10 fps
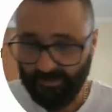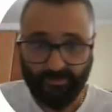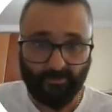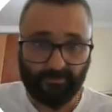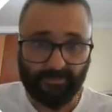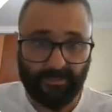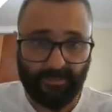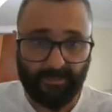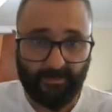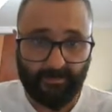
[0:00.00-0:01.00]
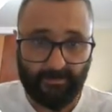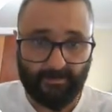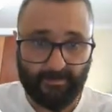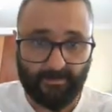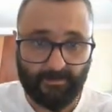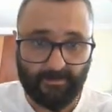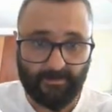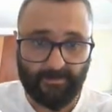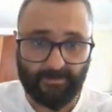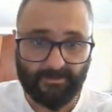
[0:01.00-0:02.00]
in order here
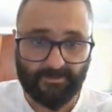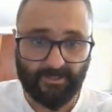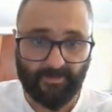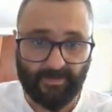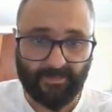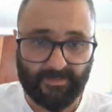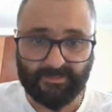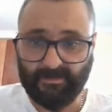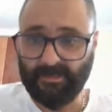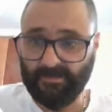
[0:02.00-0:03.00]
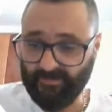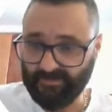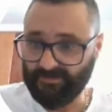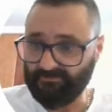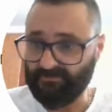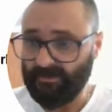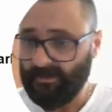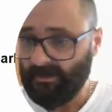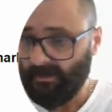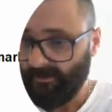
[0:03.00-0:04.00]
so that we get the sign convention right.
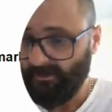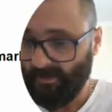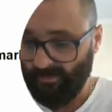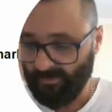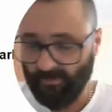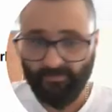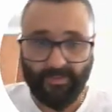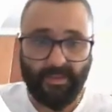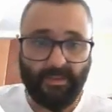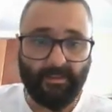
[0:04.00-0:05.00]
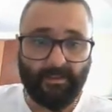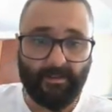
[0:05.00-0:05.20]
Now we've got a